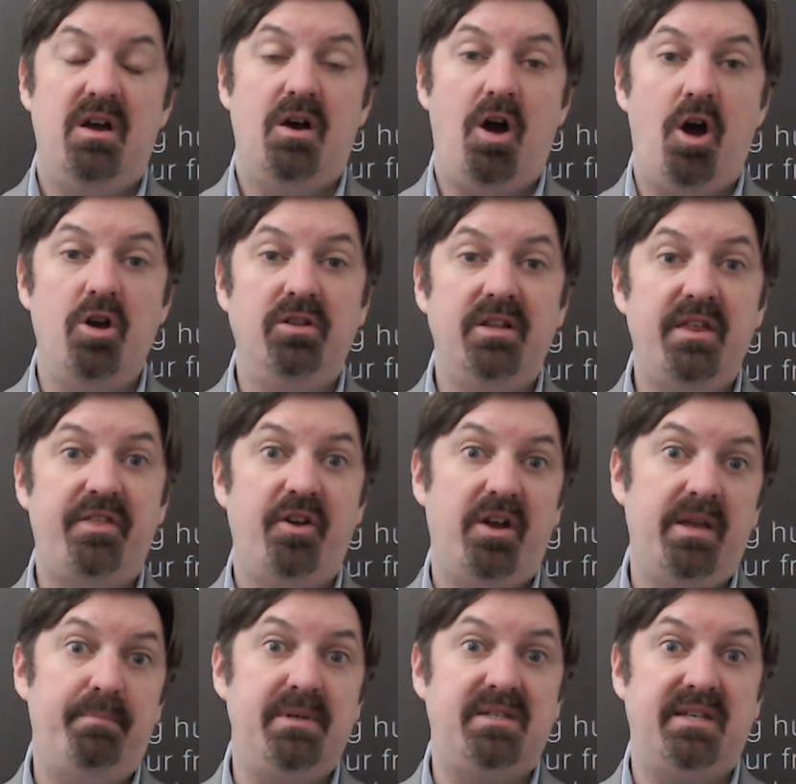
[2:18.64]
Only
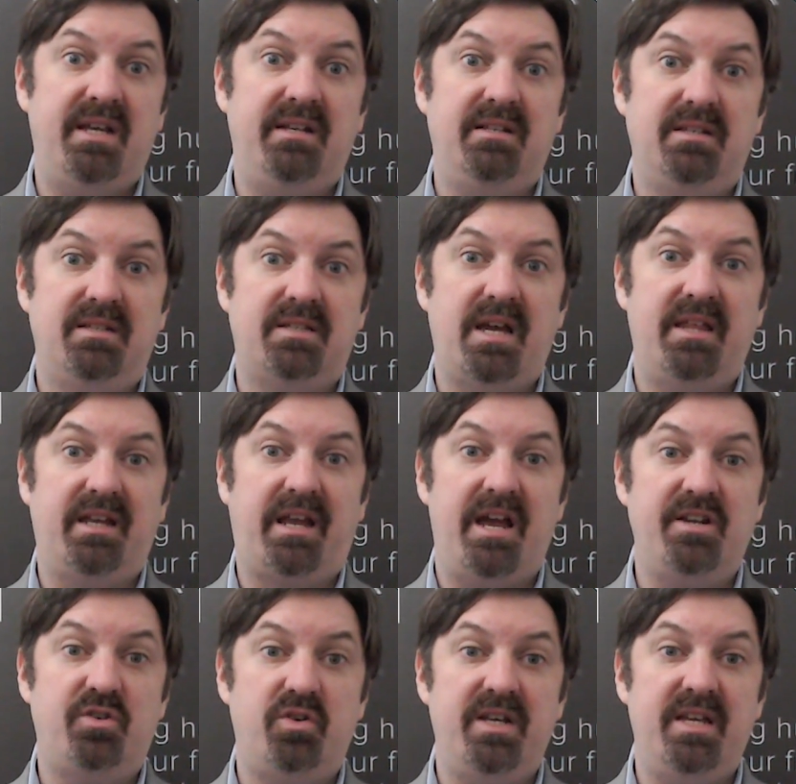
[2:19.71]
30% say the
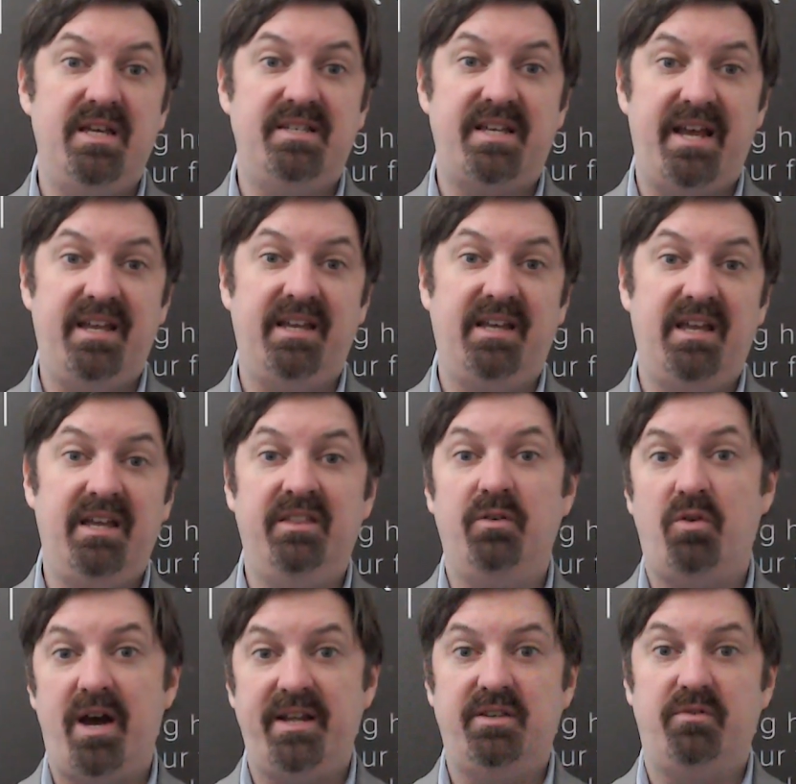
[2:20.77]
country is heading in the
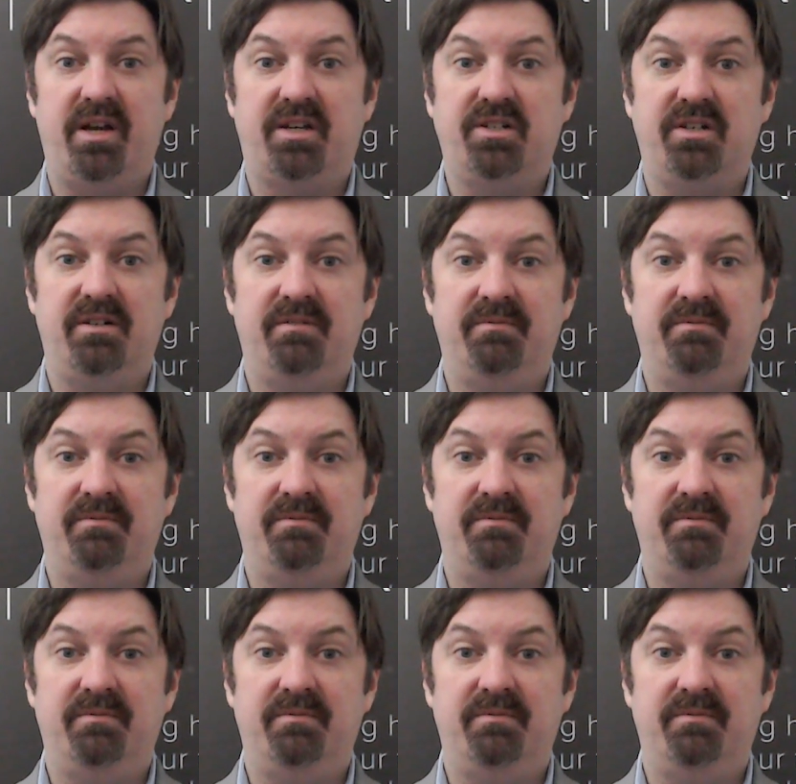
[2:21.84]
right direction.